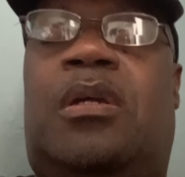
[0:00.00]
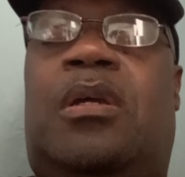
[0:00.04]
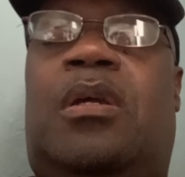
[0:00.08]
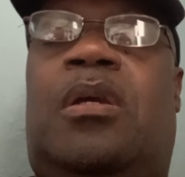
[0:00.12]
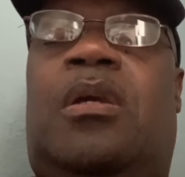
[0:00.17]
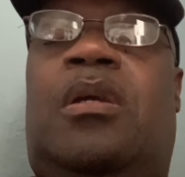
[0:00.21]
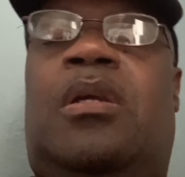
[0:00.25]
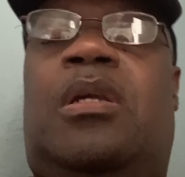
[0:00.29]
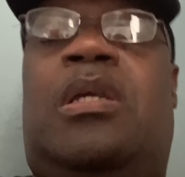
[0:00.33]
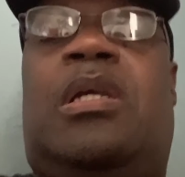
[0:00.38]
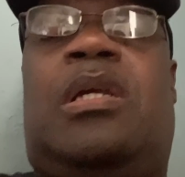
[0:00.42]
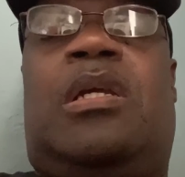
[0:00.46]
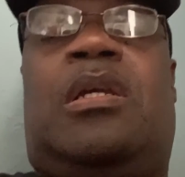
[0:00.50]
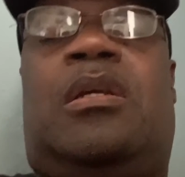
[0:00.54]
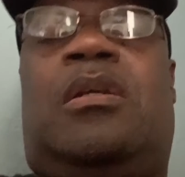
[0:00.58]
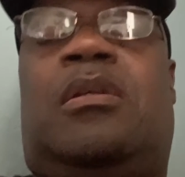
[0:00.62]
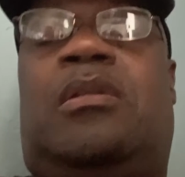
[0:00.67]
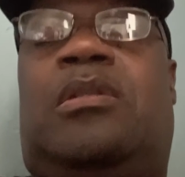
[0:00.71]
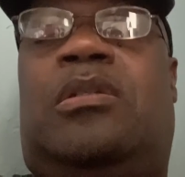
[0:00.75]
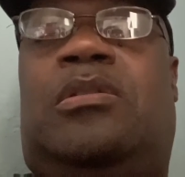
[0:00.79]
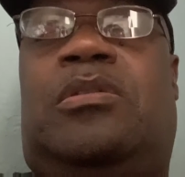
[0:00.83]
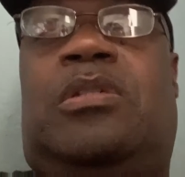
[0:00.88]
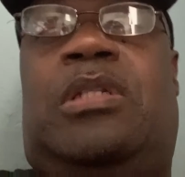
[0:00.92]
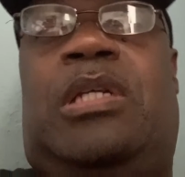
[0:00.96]
Okay,
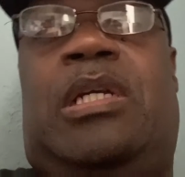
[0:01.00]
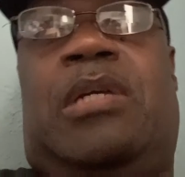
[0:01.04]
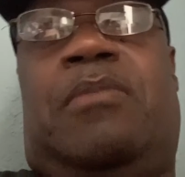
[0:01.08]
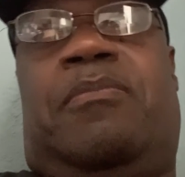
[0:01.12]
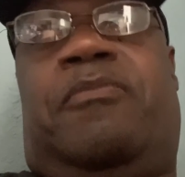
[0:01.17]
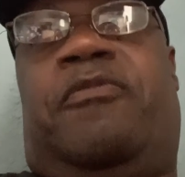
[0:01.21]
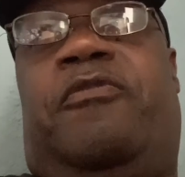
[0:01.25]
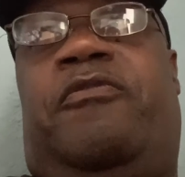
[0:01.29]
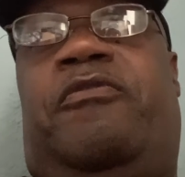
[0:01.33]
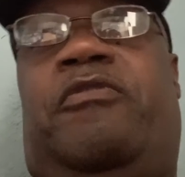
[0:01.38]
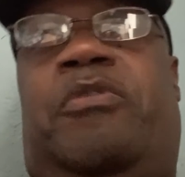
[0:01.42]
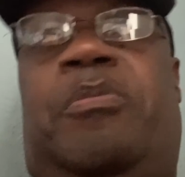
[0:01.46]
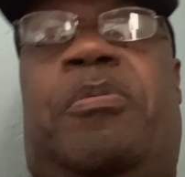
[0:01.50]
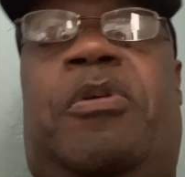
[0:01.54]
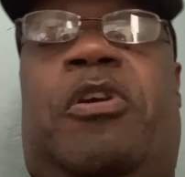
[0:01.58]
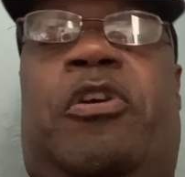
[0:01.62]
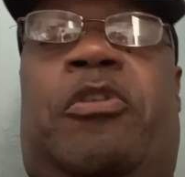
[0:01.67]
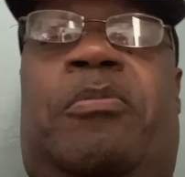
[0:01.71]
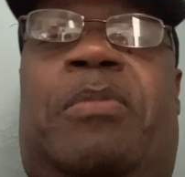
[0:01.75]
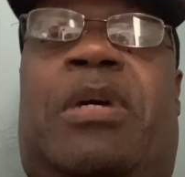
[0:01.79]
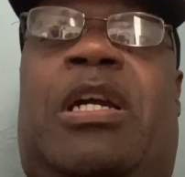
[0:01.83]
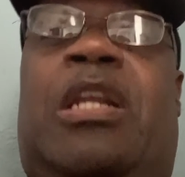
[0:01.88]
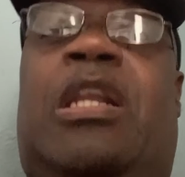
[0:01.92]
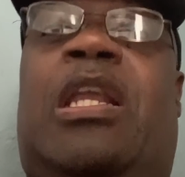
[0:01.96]
just like
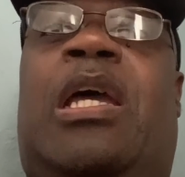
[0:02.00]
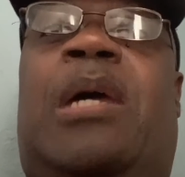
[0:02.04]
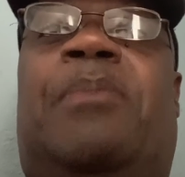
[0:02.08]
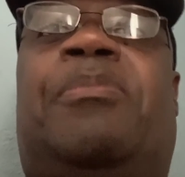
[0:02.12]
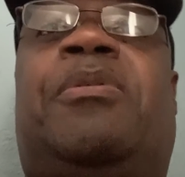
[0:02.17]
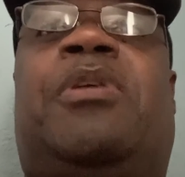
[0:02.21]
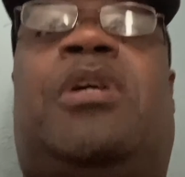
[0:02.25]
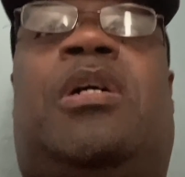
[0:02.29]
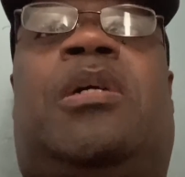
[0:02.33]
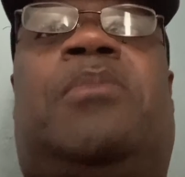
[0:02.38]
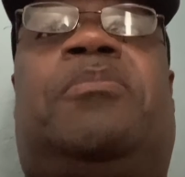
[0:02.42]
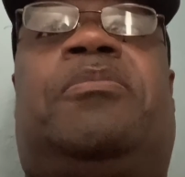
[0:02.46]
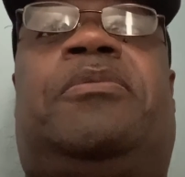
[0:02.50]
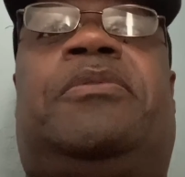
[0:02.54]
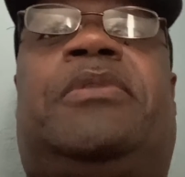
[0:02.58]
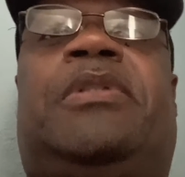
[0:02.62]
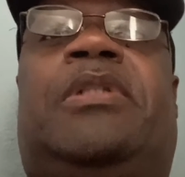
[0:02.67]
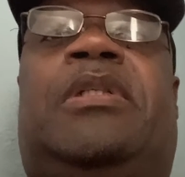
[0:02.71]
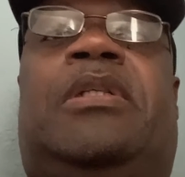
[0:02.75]
repairing my laptop.